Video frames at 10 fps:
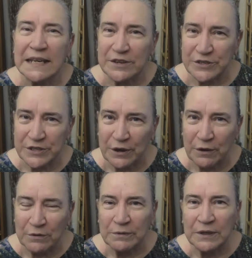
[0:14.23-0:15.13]
years
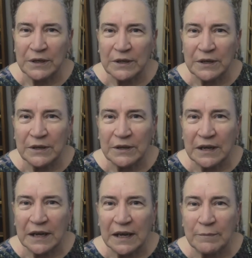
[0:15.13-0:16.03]
ago,
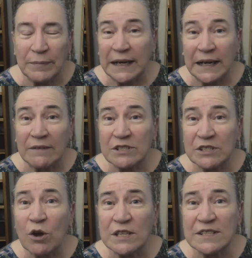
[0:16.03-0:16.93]
but I never
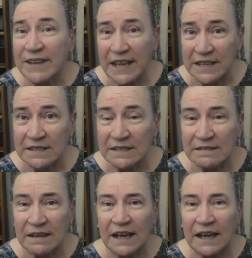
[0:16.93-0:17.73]
saw his face.